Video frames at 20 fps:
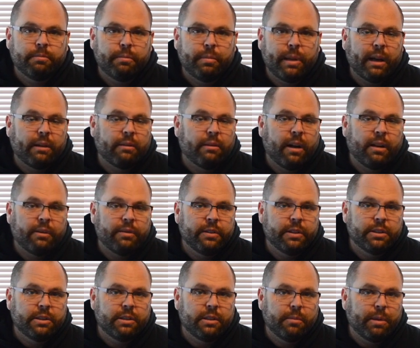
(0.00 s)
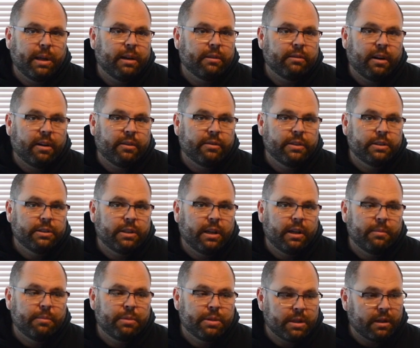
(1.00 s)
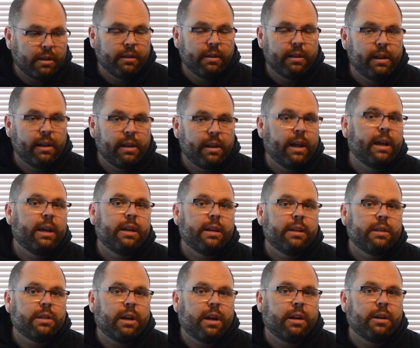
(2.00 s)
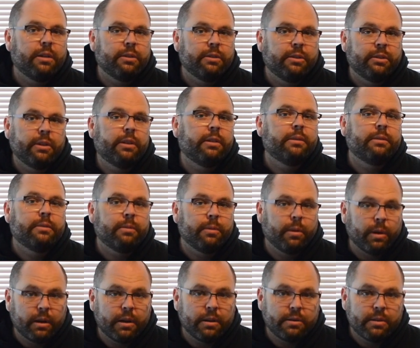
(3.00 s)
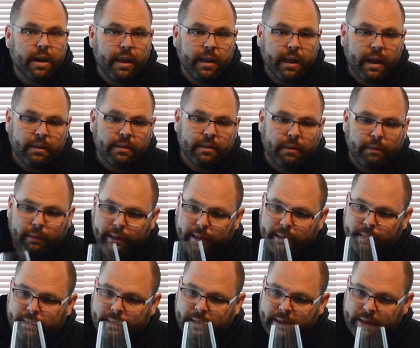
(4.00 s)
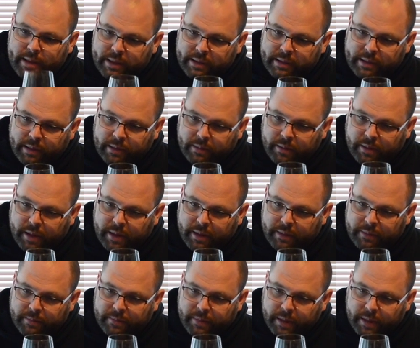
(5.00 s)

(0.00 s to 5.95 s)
black rockfish. And the black rockfish I particularly like in tacos, so we're going to try that with this here wine.